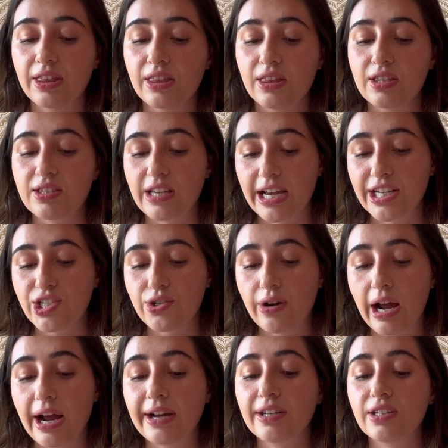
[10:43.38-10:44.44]

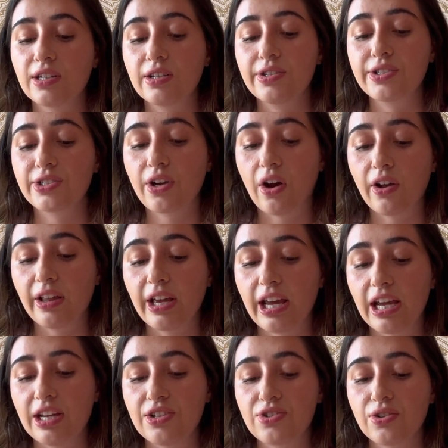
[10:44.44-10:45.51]
Sidetracked, Scarlet
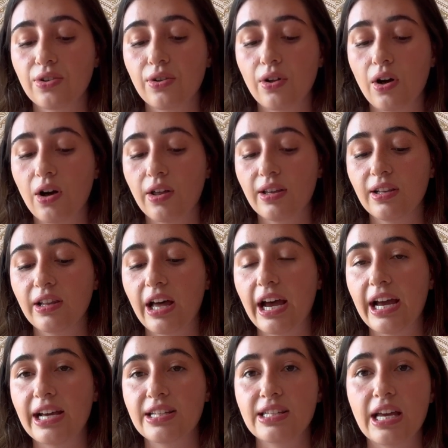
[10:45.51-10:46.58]
Angel, All the
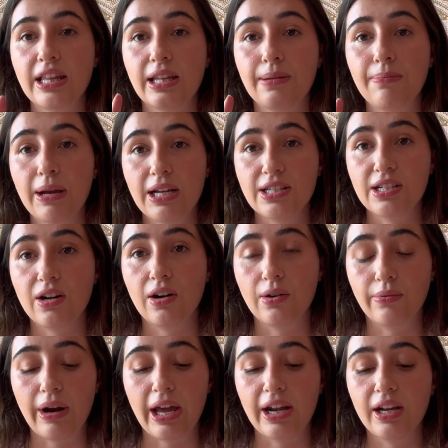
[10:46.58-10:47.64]
Lies, and then Paint It All
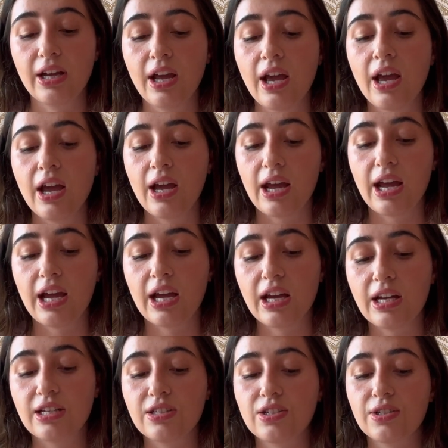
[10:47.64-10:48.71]
Red
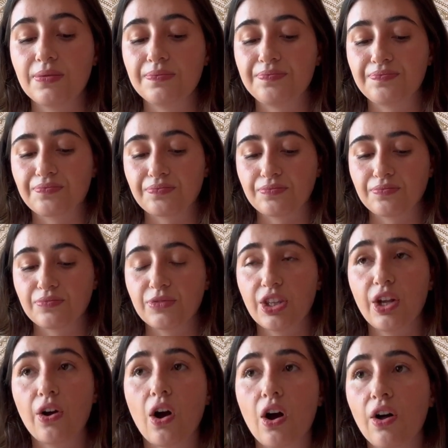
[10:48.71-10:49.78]
and
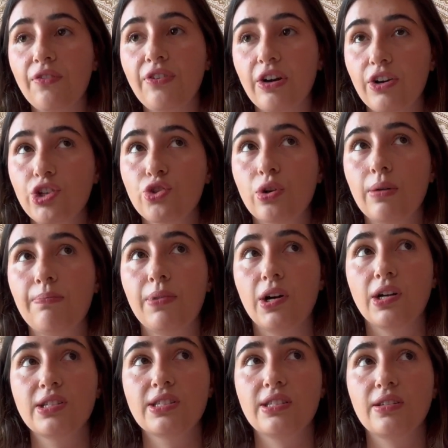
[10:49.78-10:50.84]
they're all very short
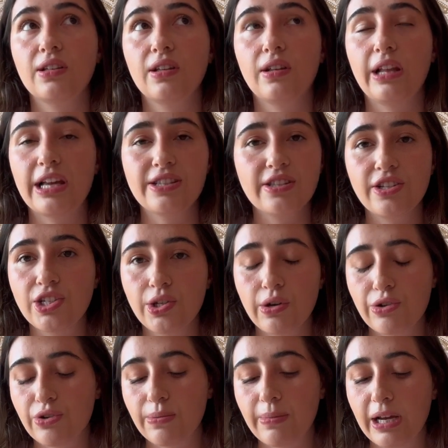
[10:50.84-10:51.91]
books, less than
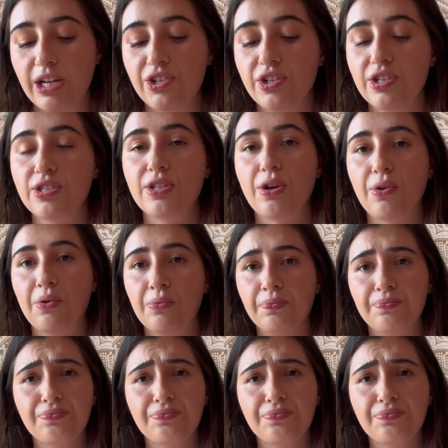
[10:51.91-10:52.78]
200 pages, so